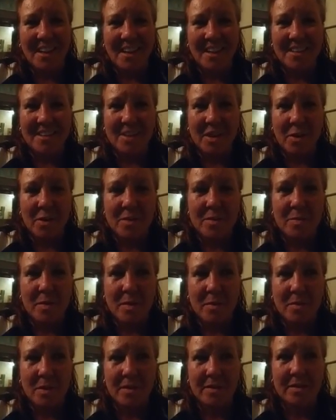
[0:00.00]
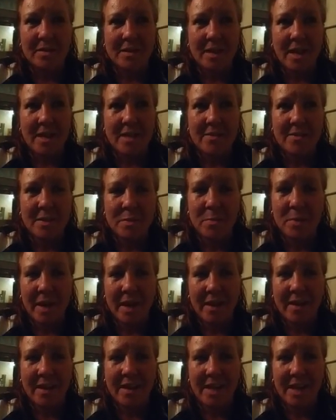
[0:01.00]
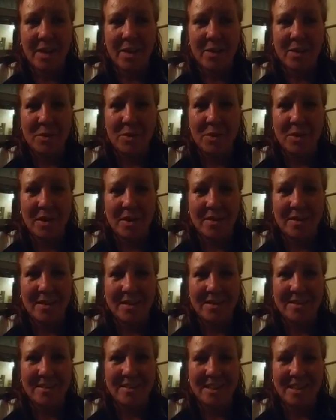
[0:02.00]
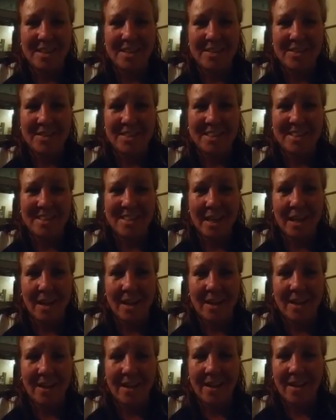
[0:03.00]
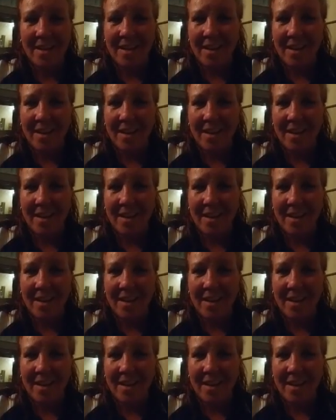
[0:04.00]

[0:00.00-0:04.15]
It's always been about the size of his bank account or the size of his dick.